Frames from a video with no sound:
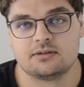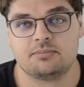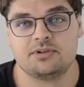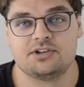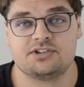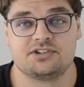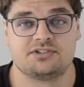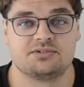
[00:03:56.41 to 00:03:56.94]

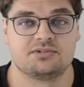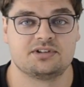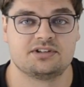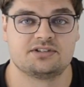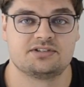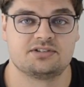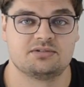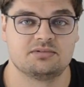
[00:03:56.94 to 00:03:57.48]
PhD
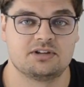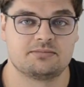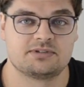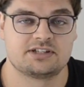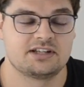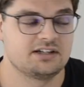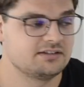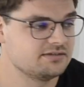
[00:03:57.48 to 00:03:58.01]
students to
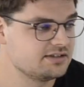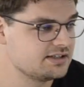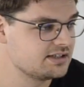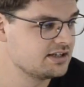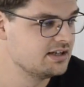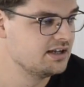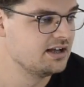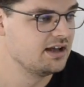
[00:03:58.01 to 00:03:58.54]
themselves,
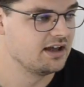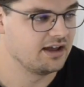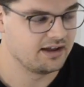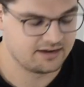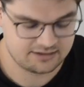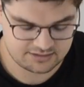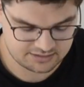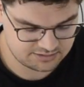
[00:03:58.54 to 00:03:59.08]

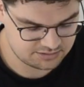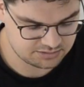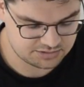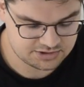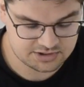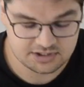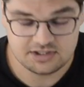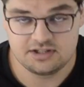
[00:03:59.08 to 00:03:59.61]
and to
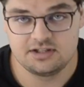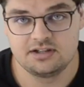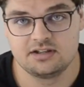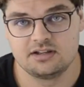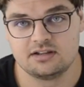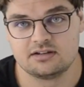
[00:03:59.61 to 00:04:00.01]
see